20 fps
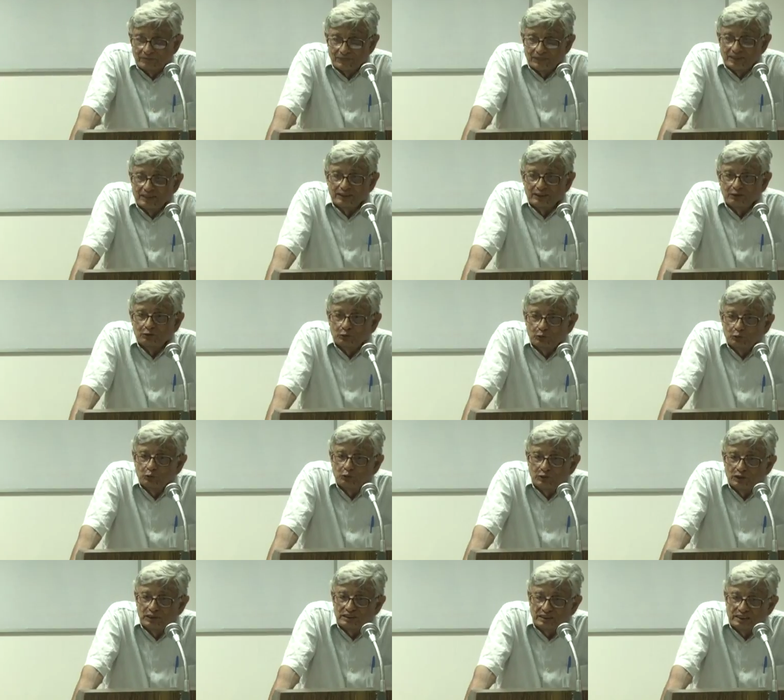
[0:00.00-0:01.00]
And how
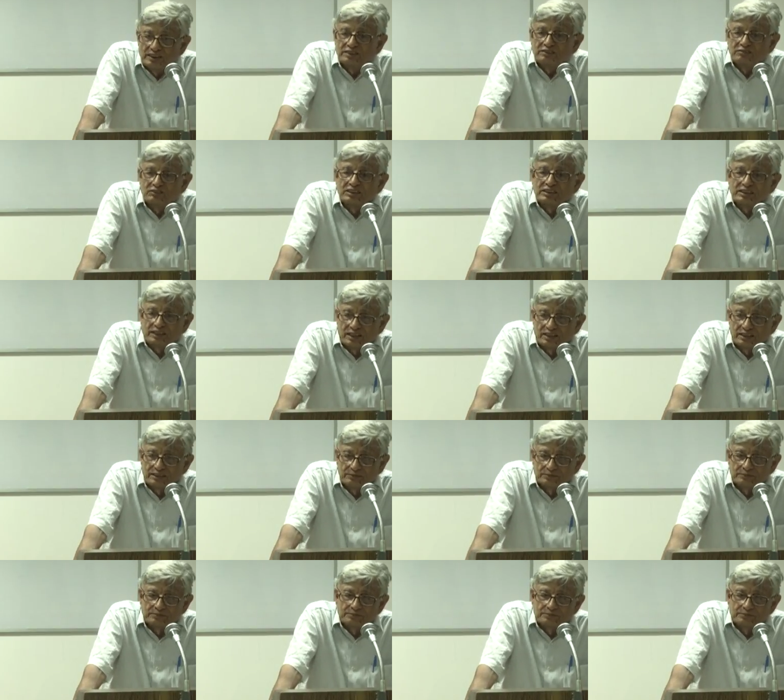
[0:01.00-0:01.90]
do they change with time?